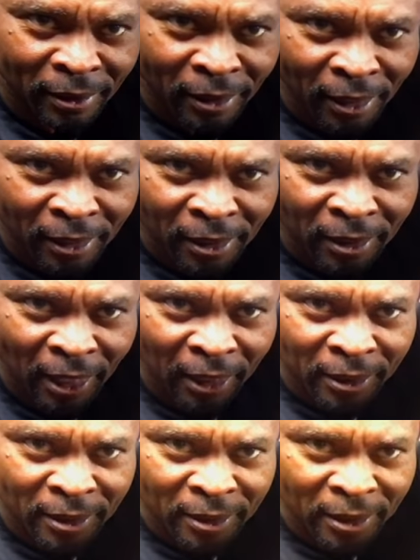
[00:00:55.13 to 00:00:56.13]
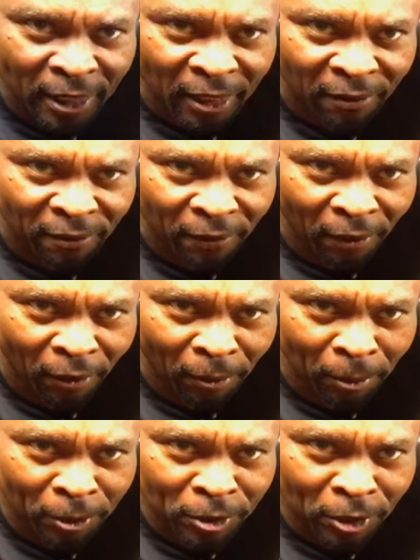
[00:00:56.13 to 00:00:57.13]
Look at it like a sieve,
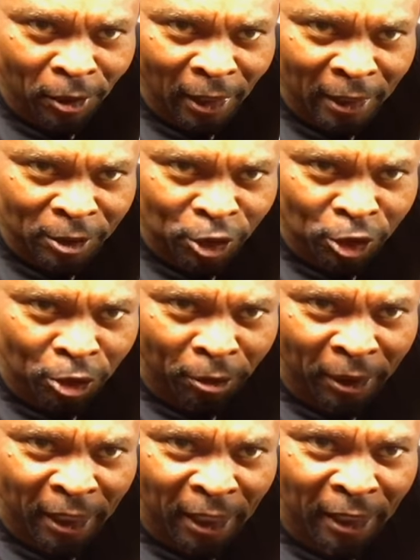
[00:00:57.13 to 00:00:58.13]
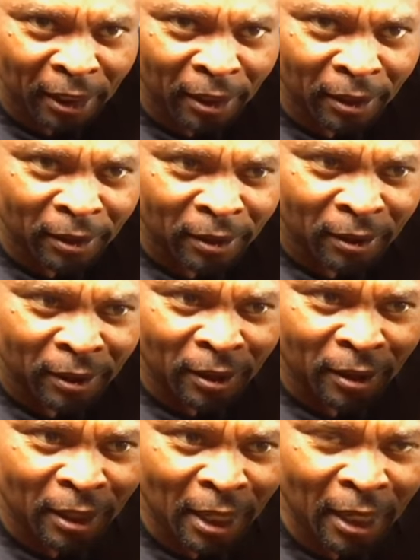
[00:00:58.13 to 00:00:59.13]
almost, you know, like a screen.
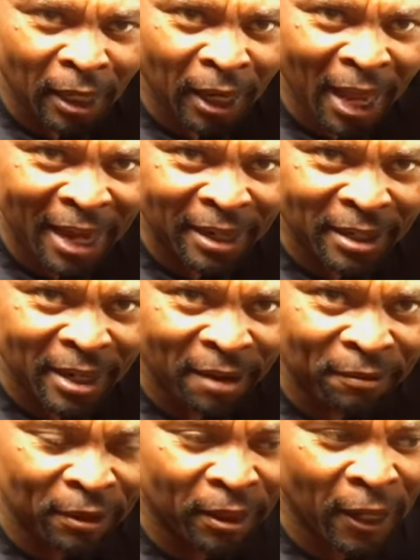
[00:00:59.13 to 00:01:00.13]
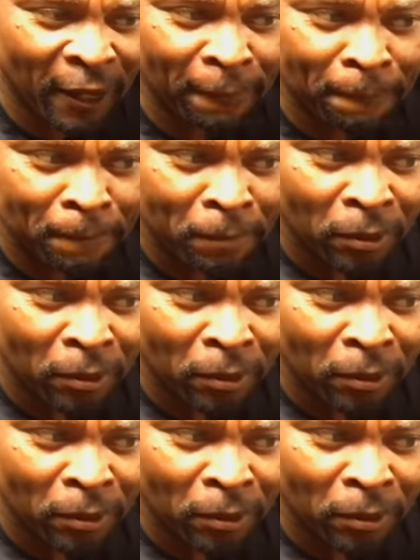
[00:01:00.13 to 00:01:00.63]
They lighten everything.